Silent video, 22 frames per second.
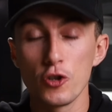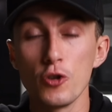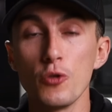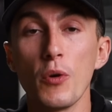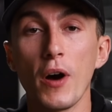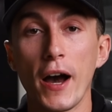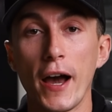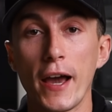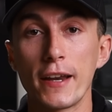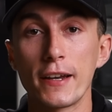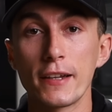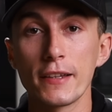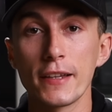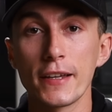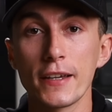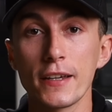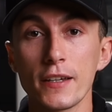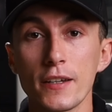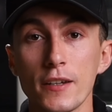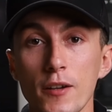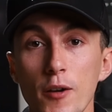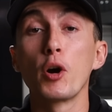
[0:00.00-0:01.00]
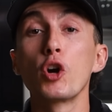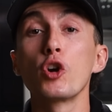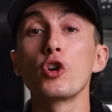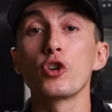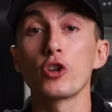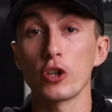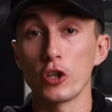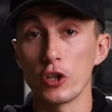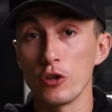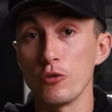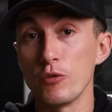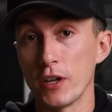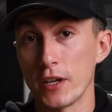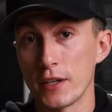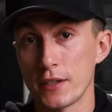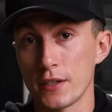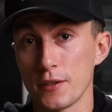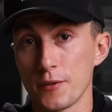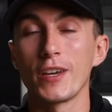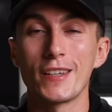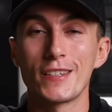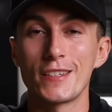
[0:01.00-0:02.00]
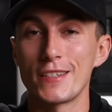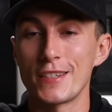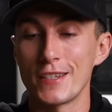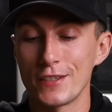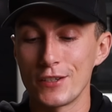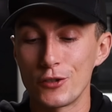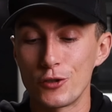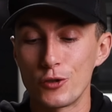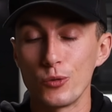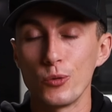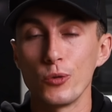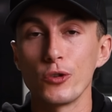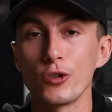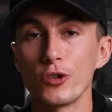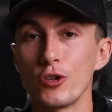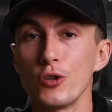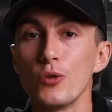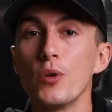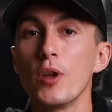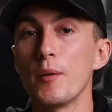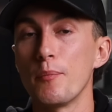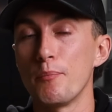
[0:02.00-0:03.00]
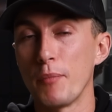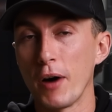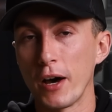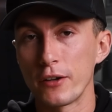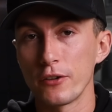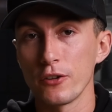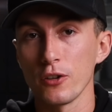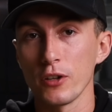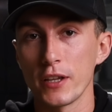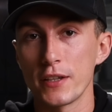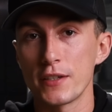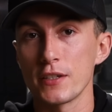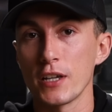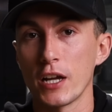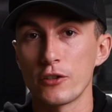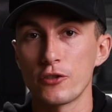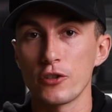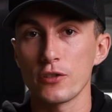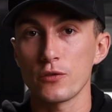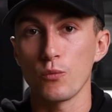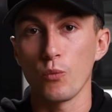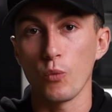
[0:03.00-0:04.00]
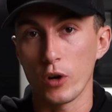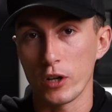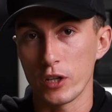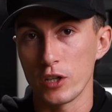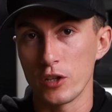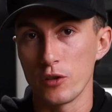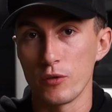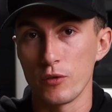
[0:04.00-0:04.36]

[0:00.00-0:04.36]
to idling per unit, because this is a dual unit bundle, it's not just one